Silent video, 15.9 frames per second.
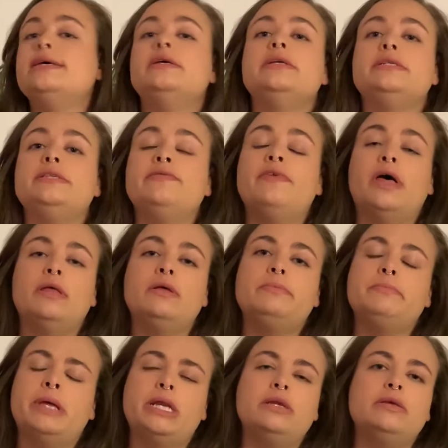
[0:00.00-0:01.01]

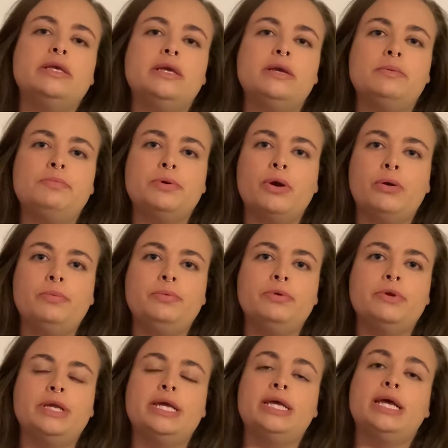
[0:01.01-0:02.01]
Developmentally
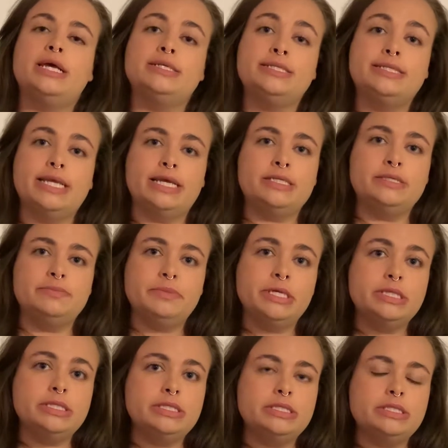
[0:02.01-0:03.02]
appropriate
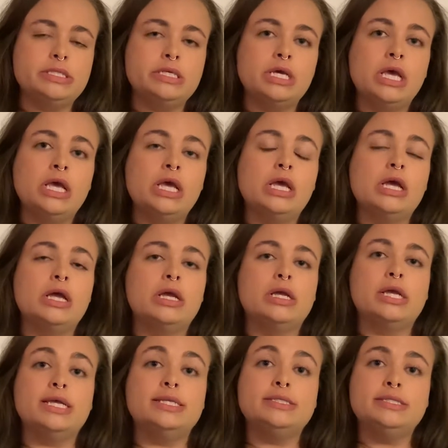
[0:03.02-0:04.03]
assessments
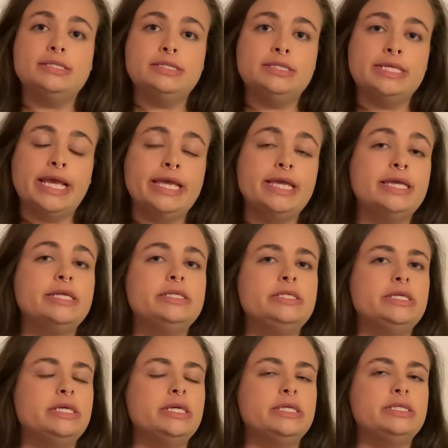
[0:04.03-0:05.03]
can take into
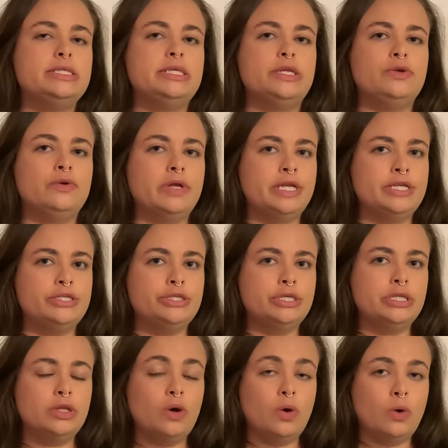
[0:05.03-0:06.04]
consideration
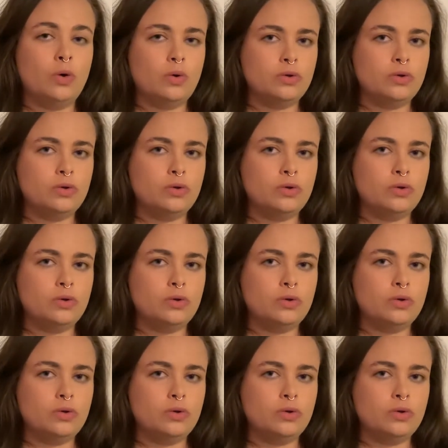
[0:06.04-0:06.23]
the whole